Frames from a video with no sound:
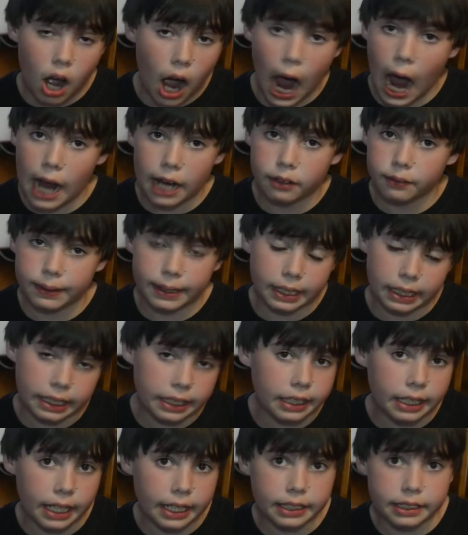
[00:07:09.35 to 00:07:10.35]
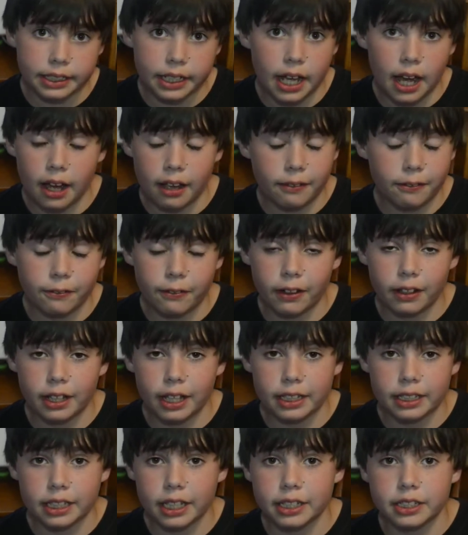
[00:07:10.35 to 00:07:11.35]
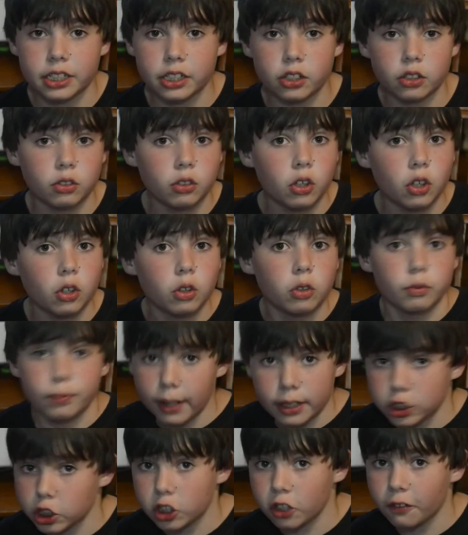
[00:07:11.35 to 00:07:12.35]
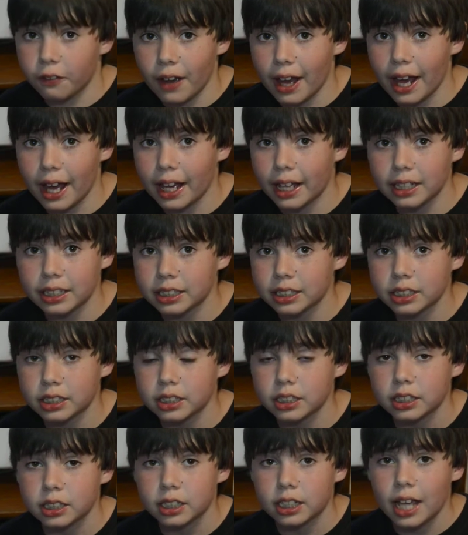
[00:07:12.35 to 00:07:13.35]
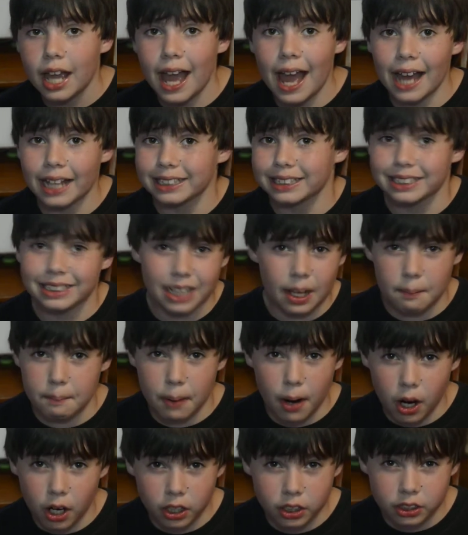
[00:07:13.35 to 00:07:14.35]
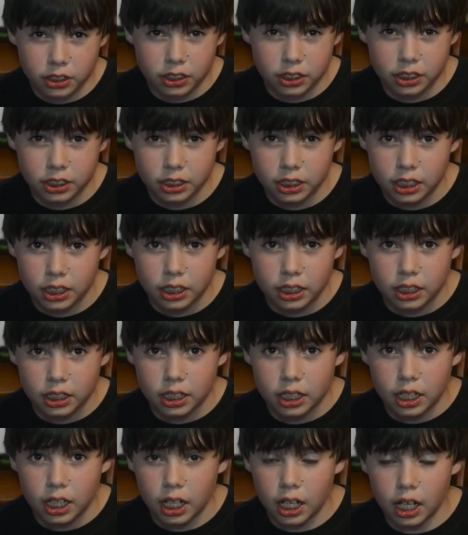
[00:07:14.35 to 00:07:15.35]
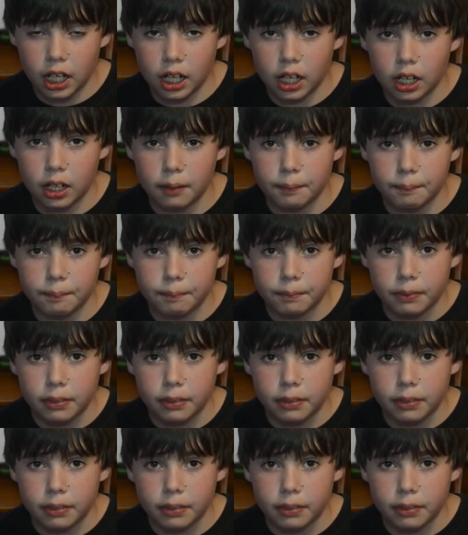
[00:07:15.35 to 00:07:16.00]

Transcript: I really liked it. I felt like it didn't rush too fast at some parts, but